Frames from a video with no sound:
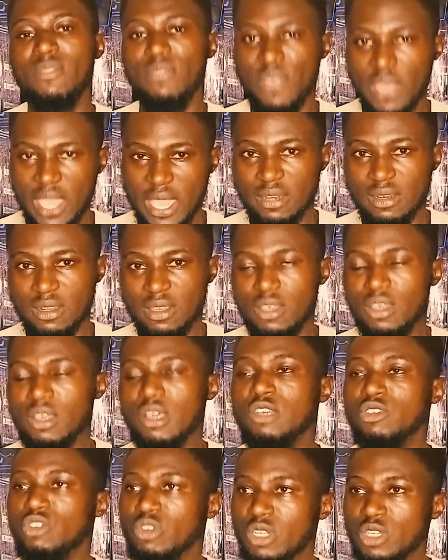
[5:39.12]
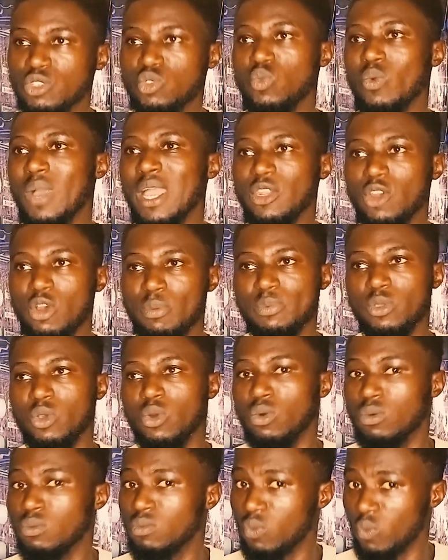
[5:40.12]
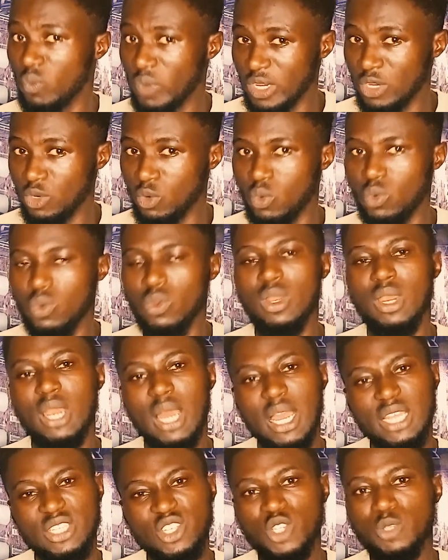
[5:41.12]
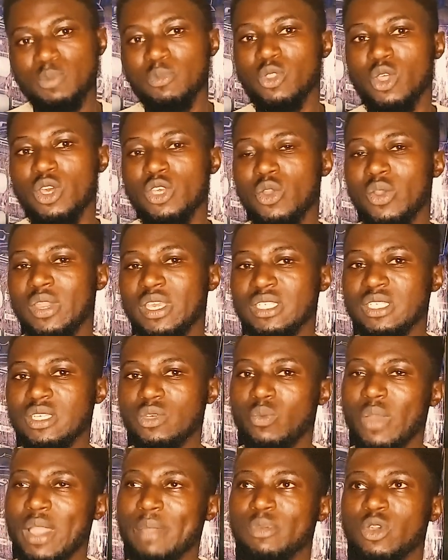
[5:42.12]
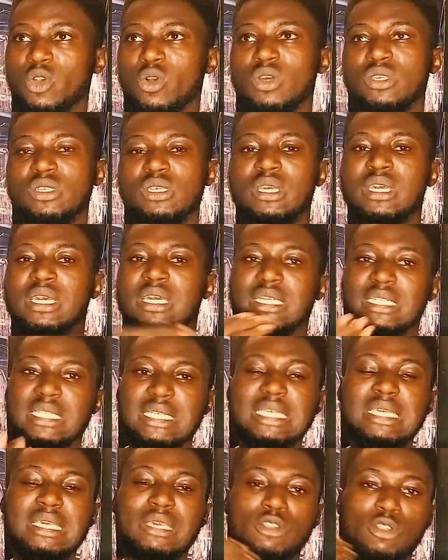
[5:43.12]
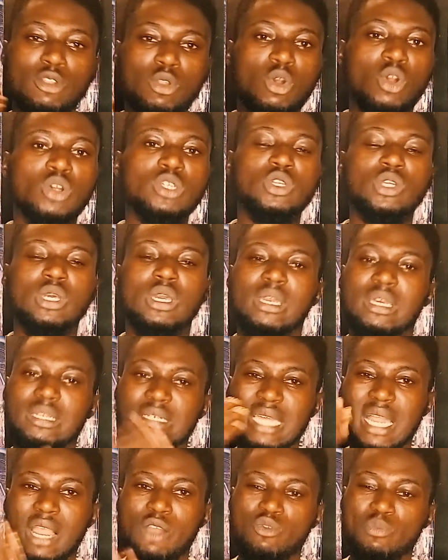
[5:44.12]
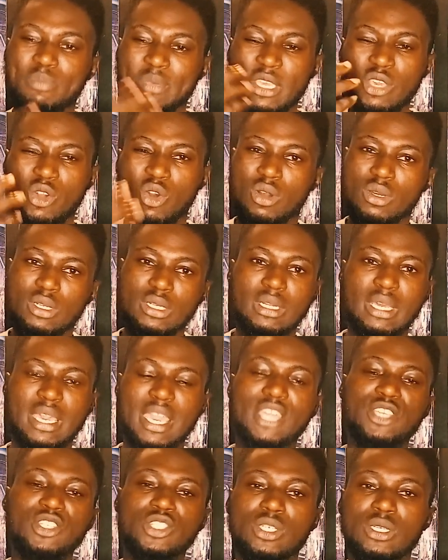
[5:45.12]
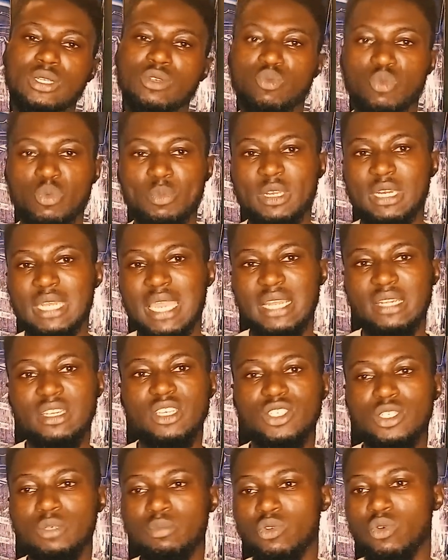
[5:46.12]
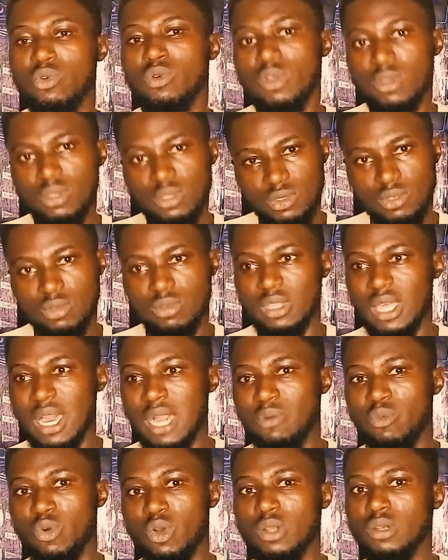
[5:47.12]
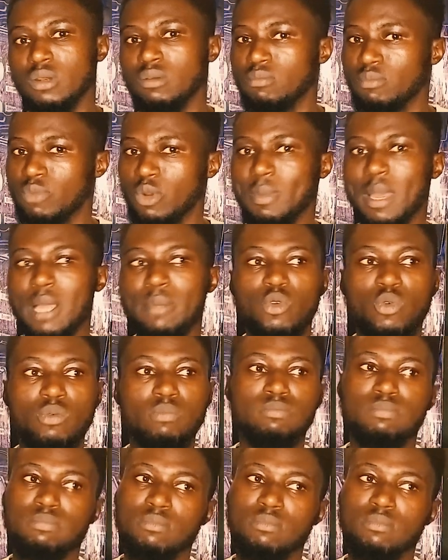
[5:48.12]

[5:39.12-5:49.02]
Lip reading: then you need to wind up your window and just put on your AC. Why? Because the load that will be on the engine will be negligible. So that one probably,